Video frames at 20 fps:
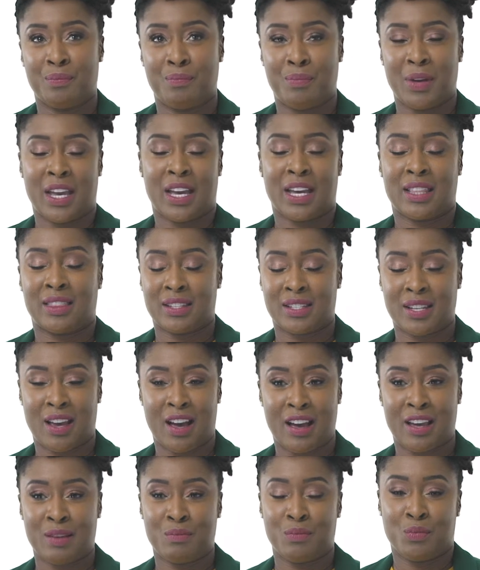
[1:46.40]
big at the
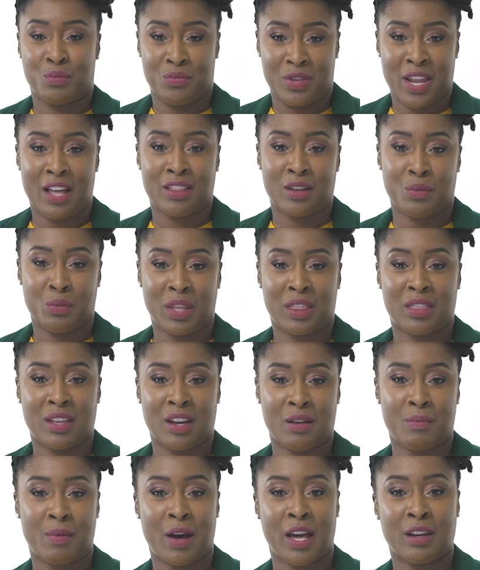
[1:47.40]
time, now that we think
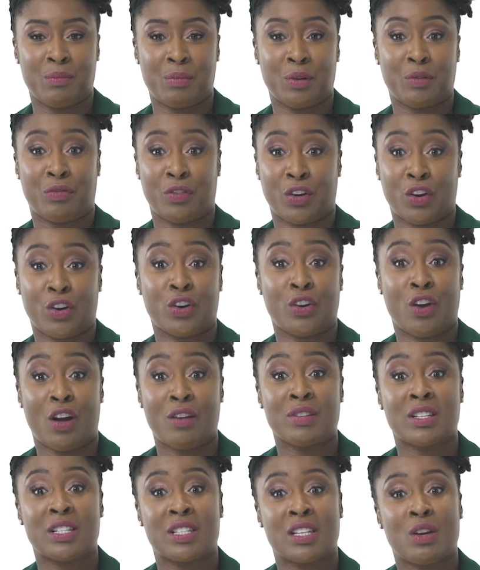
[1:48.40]
about it, but for her,
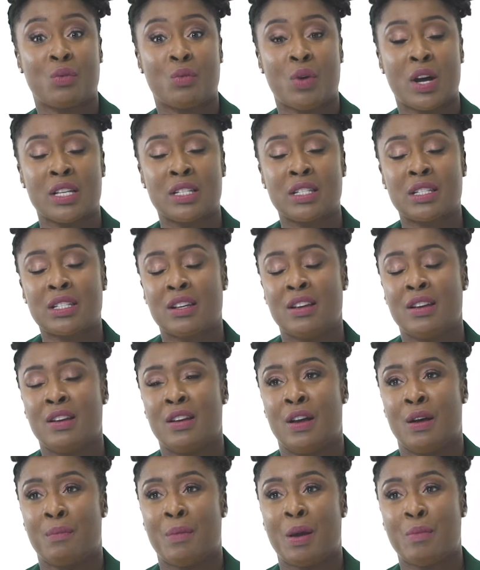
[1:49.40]
obviously it was.
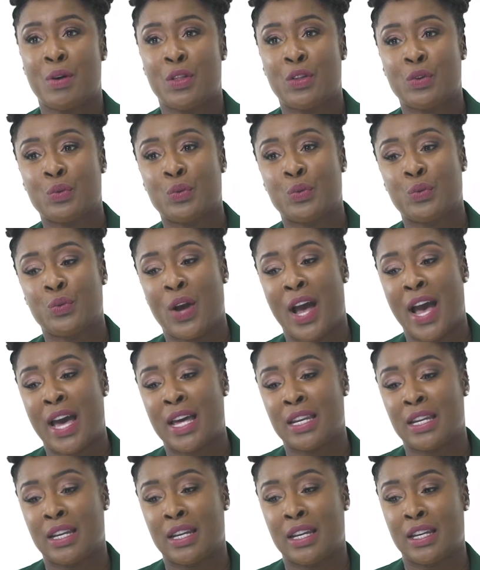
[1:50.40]
My mother
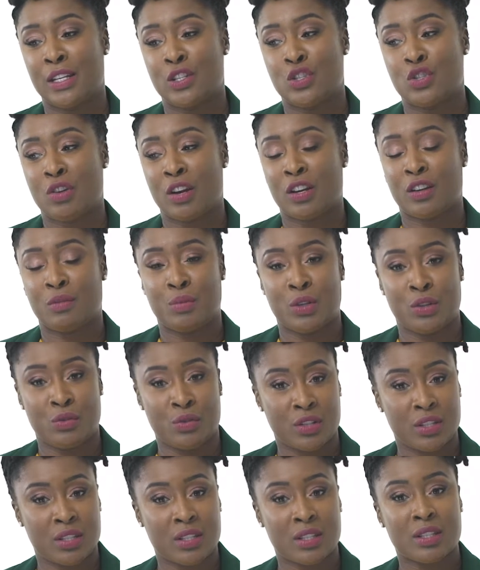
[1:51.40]
had a drug
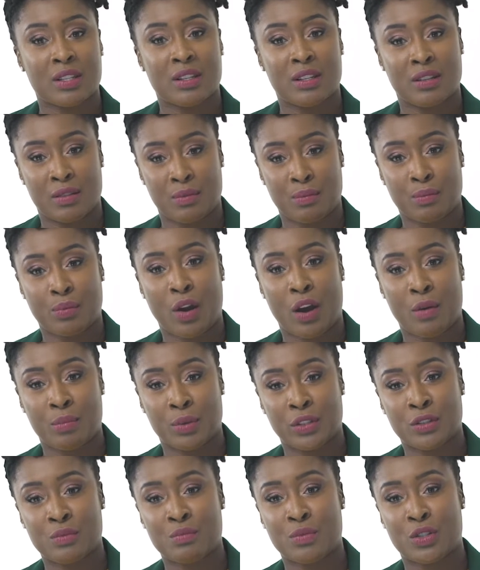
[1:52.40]
abuse
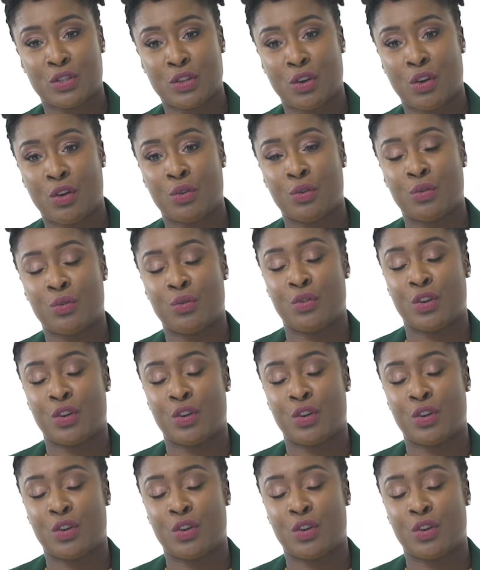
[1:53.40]
problem, so